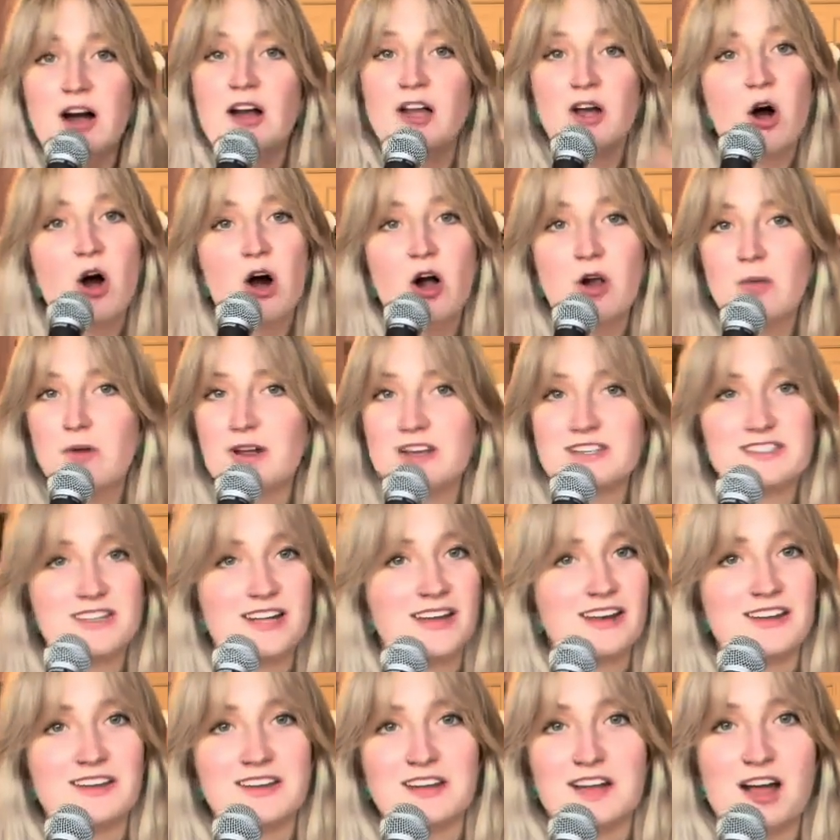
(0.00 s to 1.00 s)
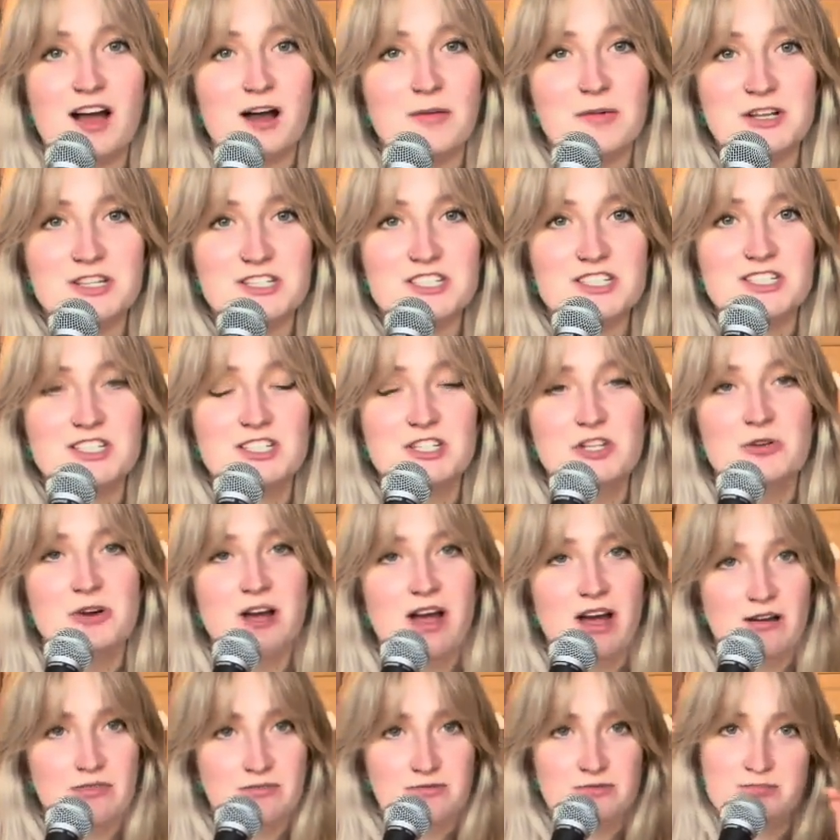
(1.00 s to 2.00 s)
Always then in the comments, you
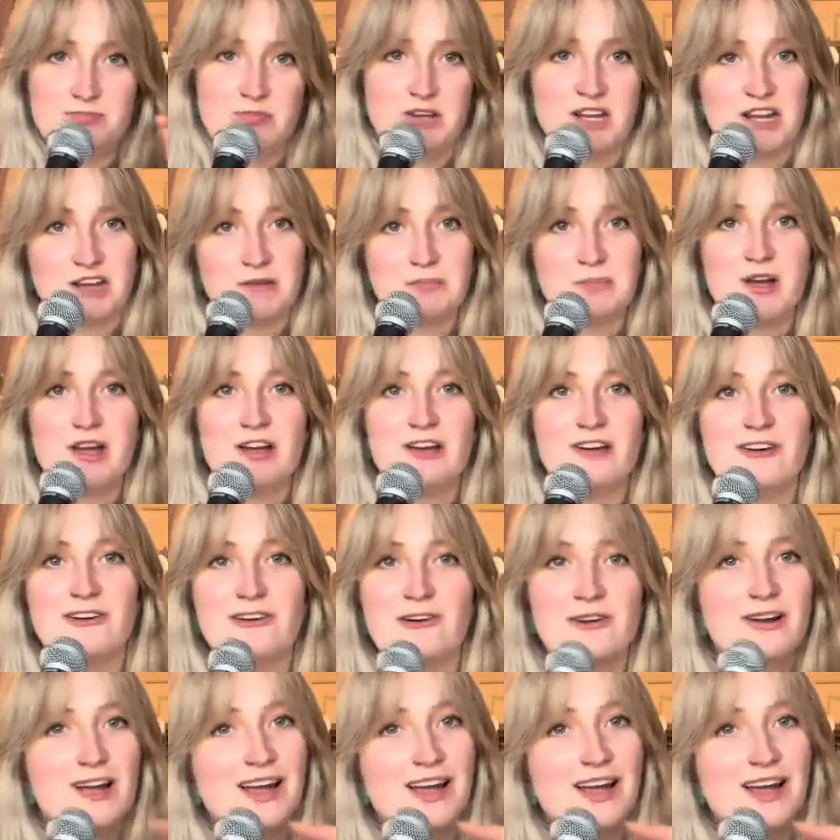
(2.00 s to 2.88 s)
have link in bio.